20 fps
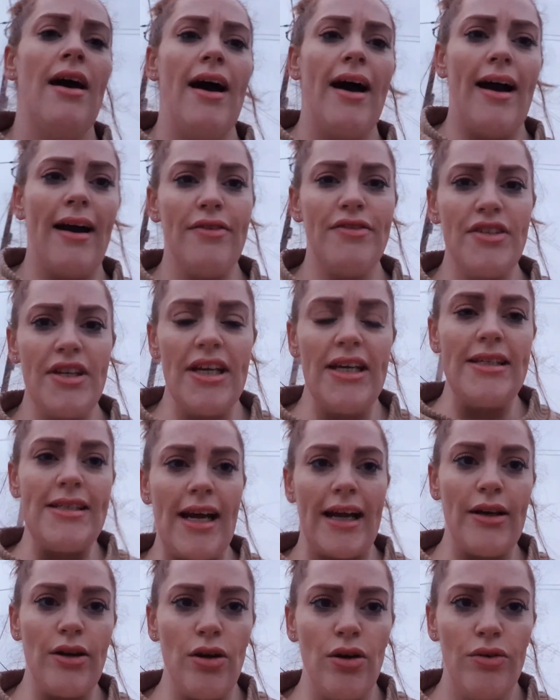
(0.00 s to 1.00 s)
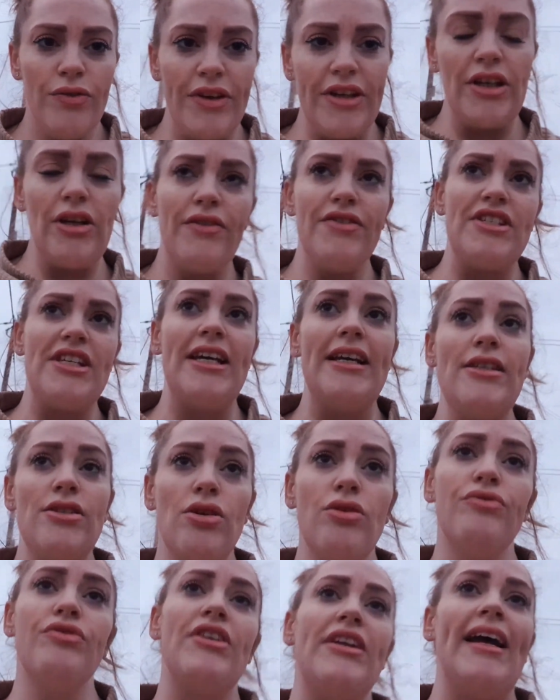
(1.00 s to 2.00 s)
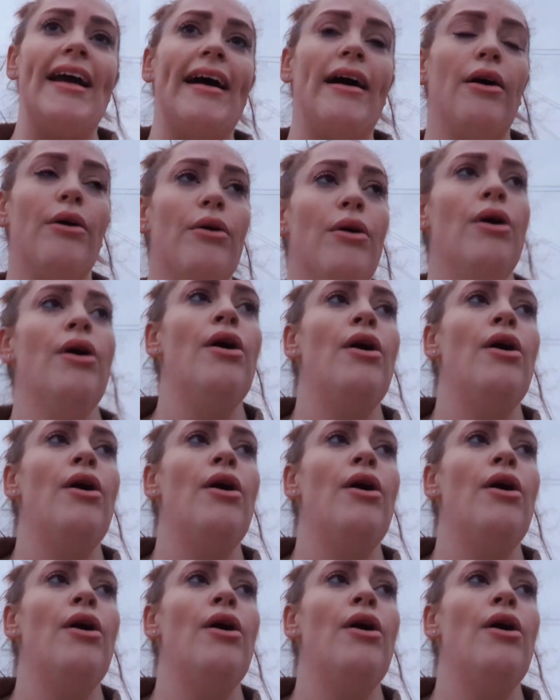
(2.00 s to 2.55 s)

after he's had COVID, and obviously he's over it now.